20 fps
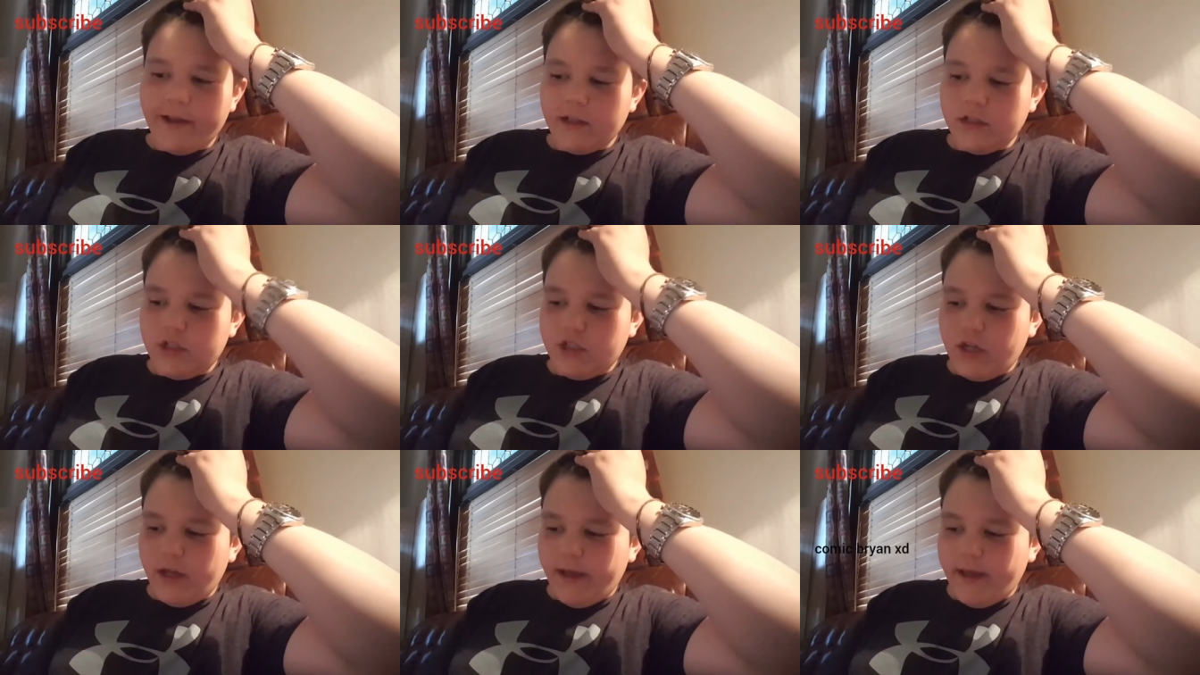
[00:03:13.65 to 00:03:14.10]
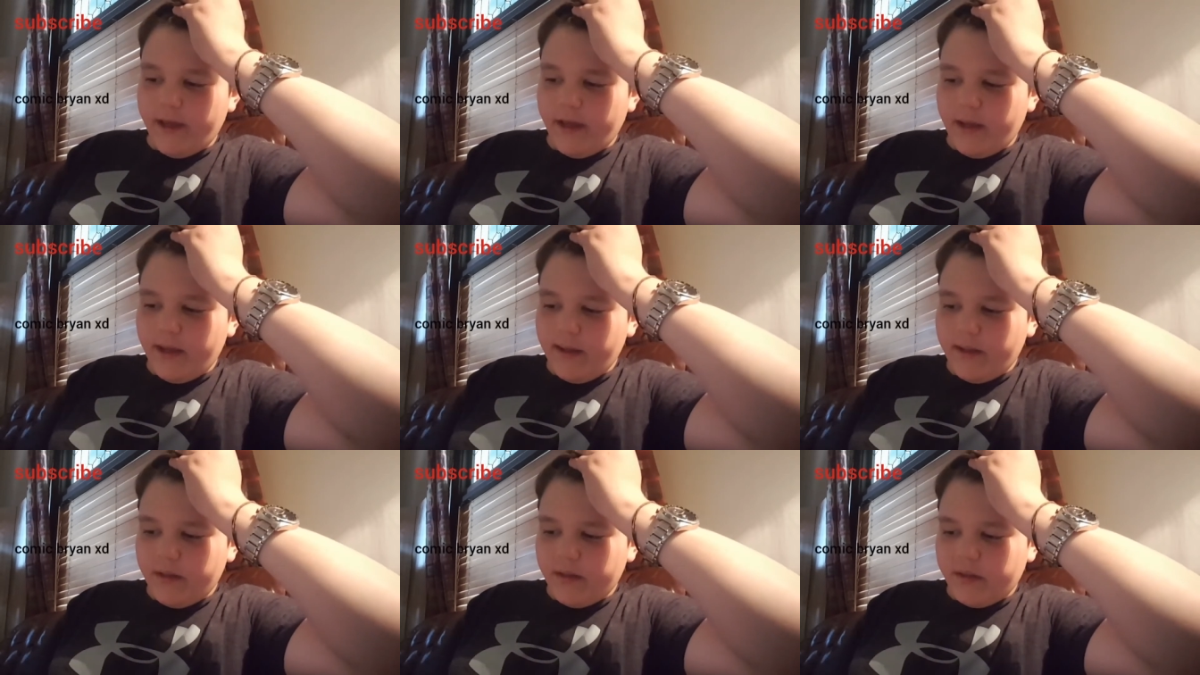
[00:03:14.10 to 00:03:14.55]

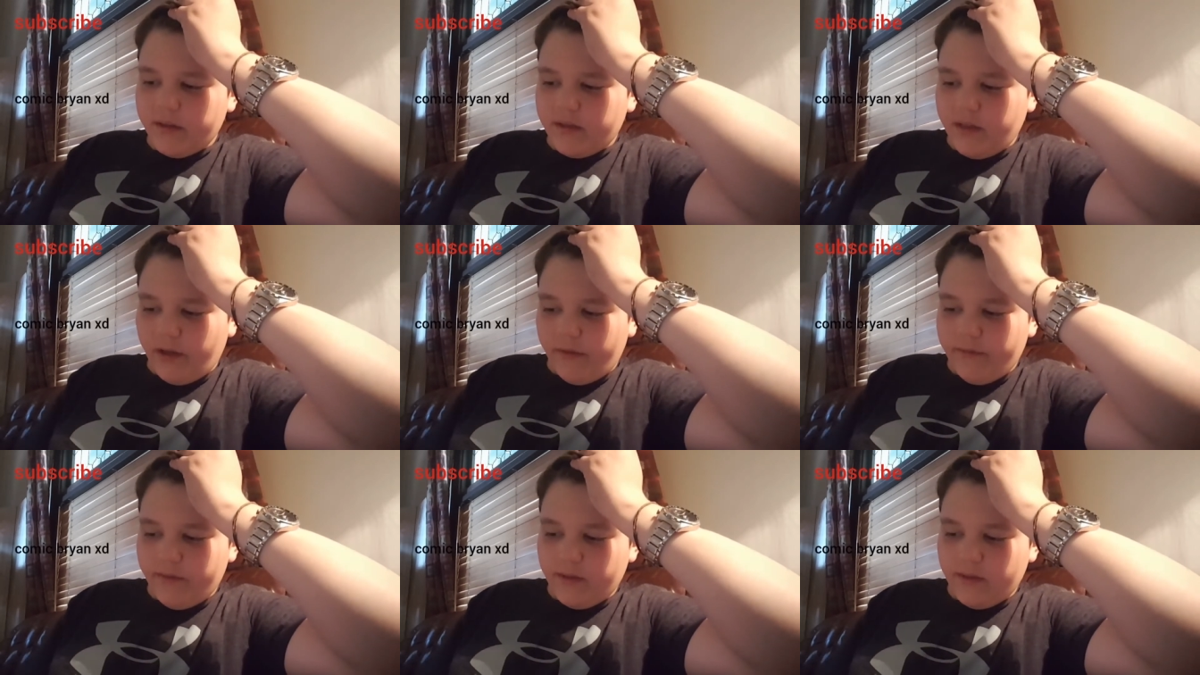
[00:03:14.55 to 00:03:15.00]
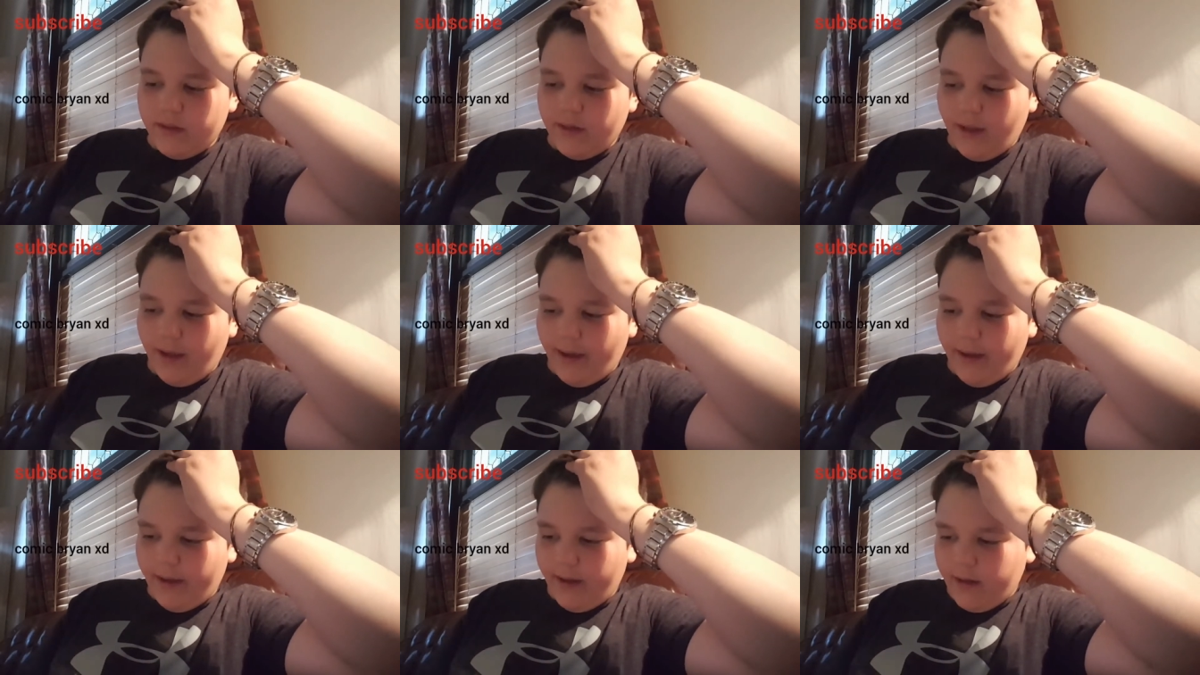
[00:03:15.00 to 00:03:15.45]

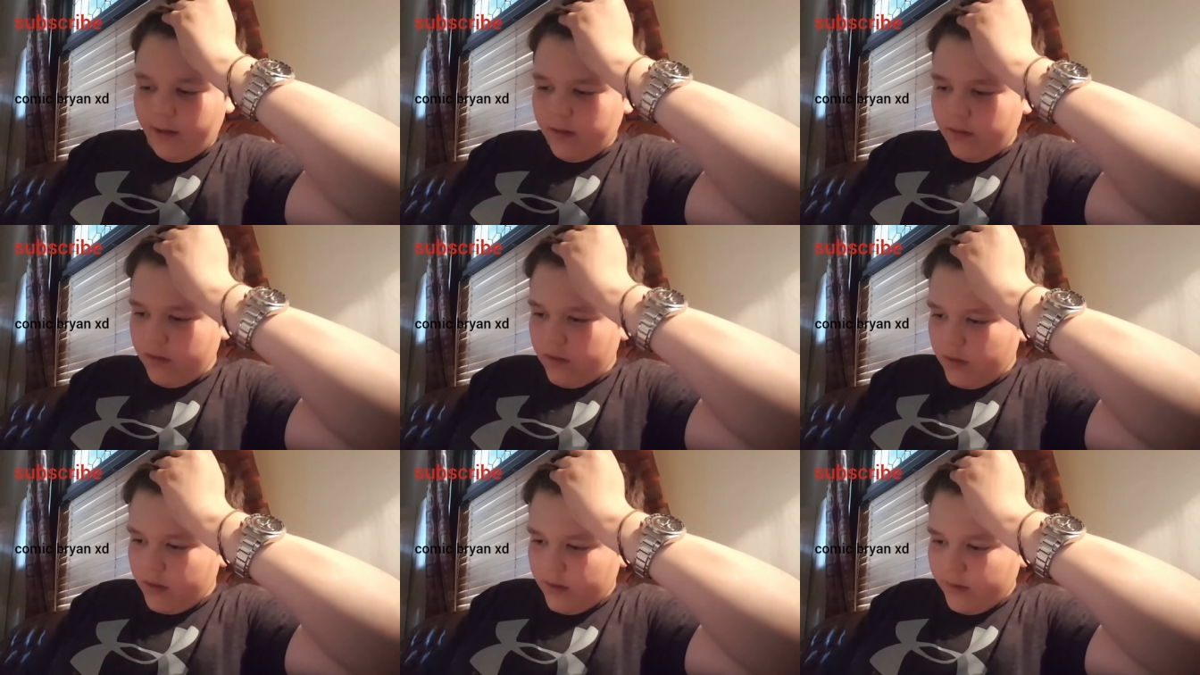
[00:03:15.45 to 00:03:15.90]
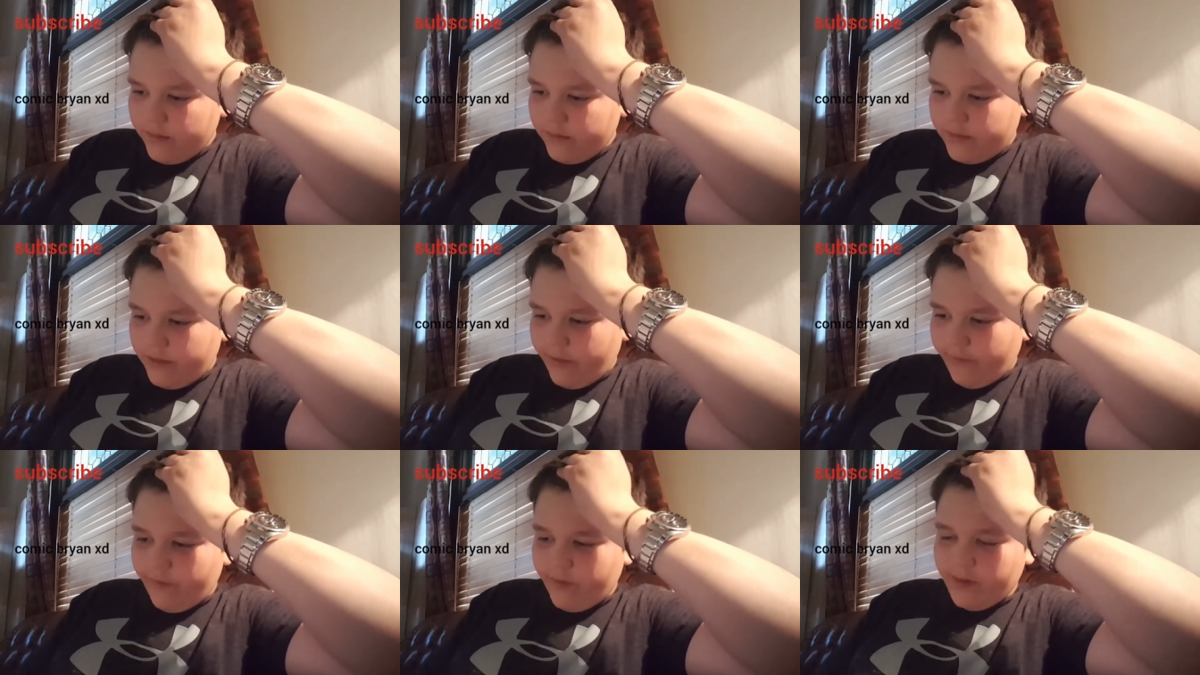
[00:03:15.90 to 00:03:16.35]

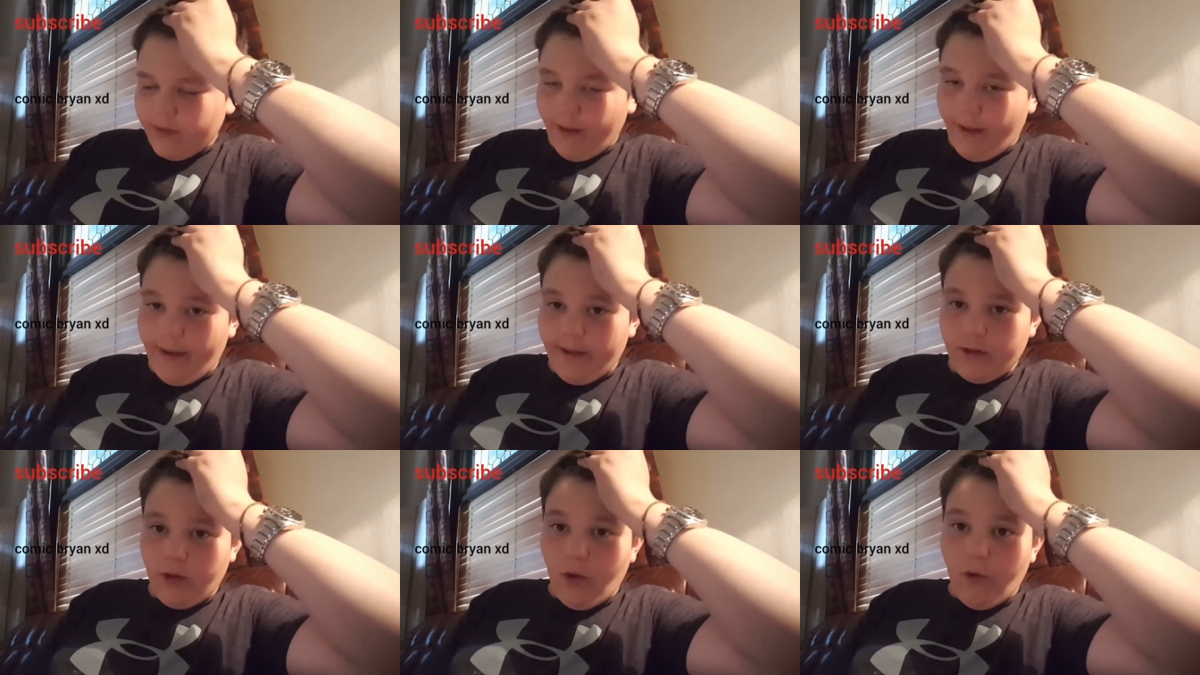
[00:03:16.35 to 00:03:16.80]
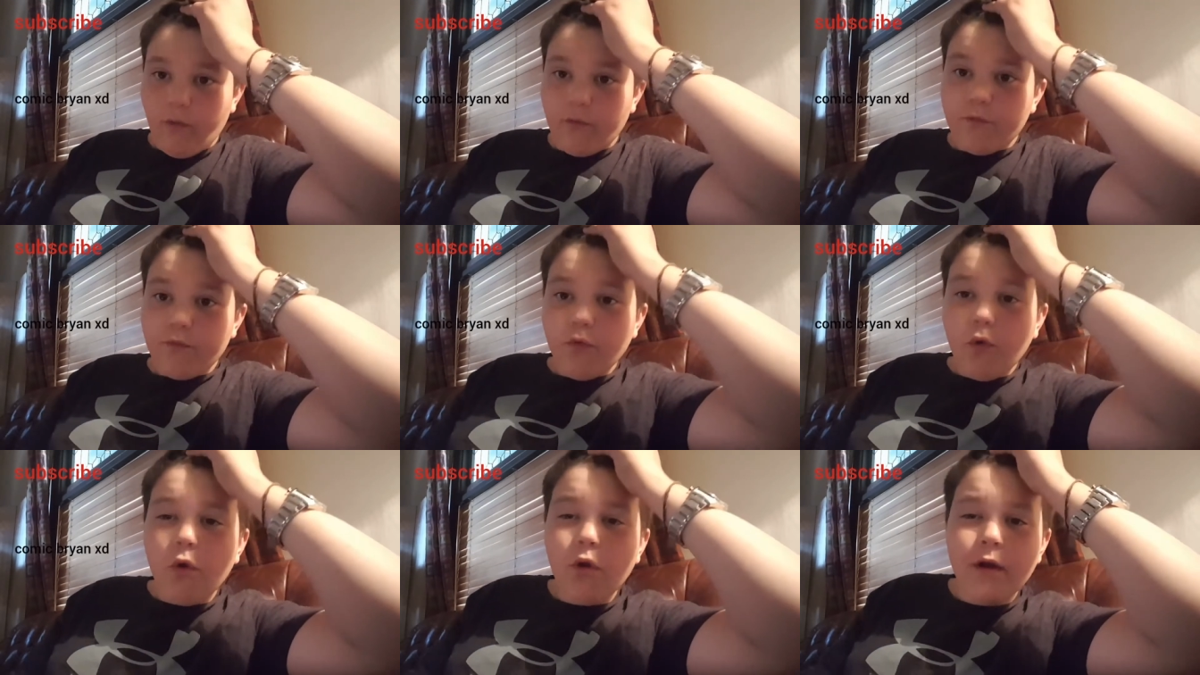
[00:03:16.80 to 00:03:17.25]

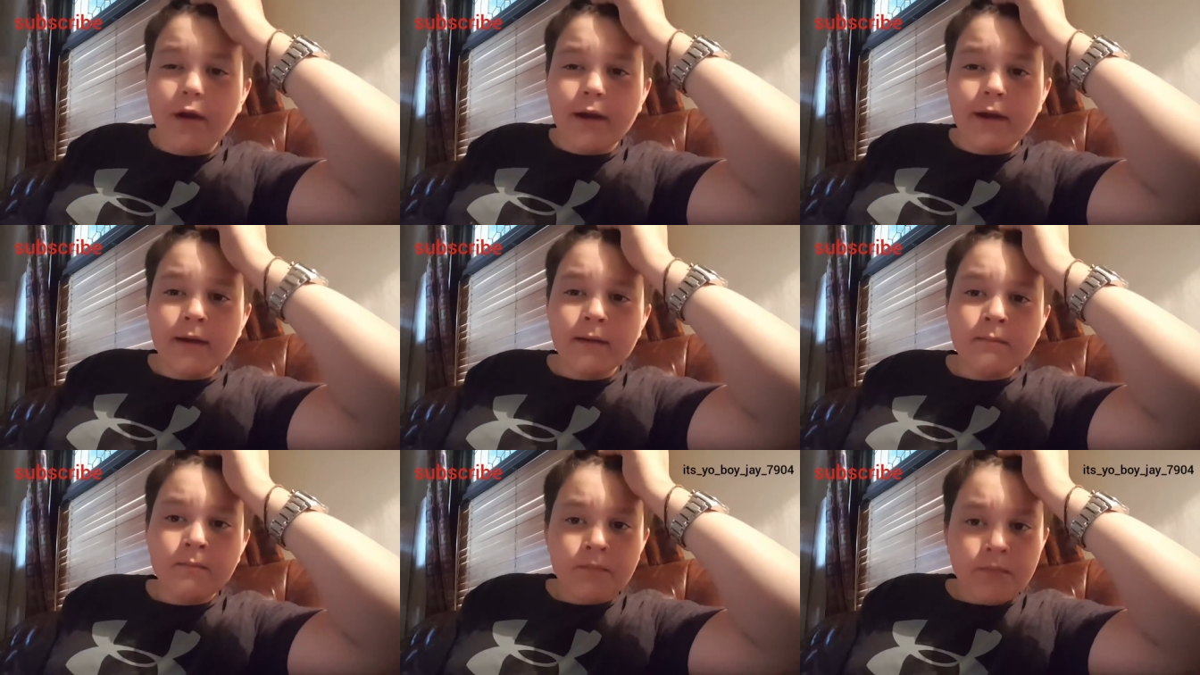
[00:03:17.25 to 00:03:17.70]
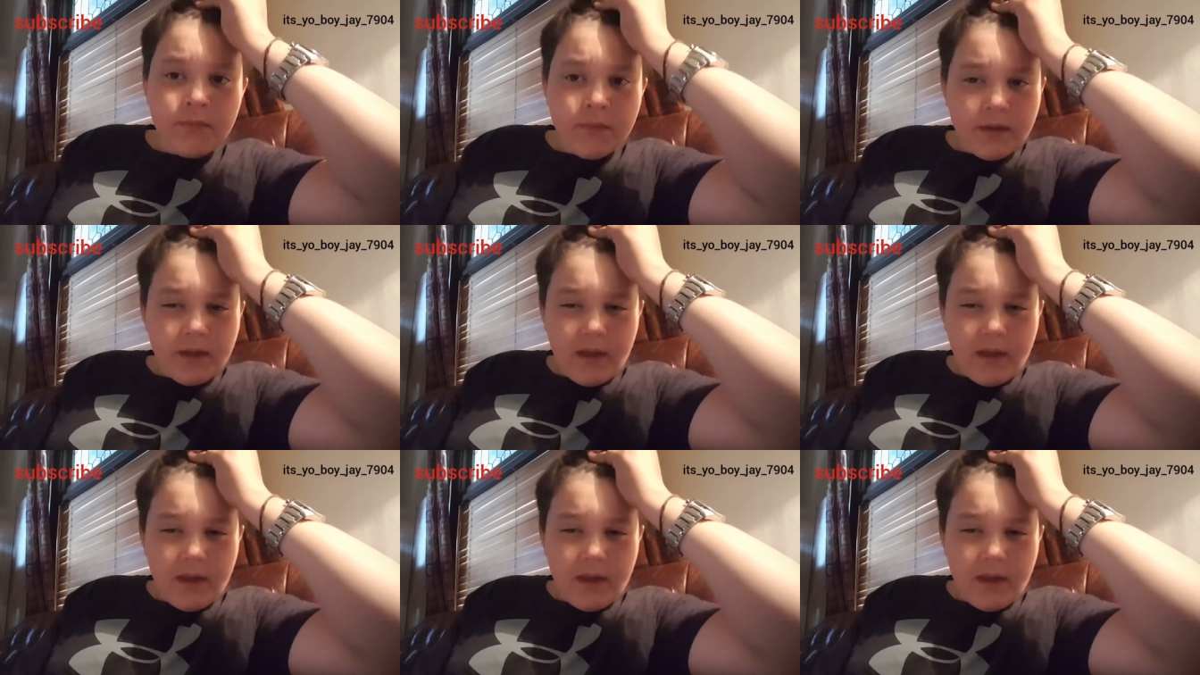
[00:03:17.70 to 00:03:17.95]
J7904.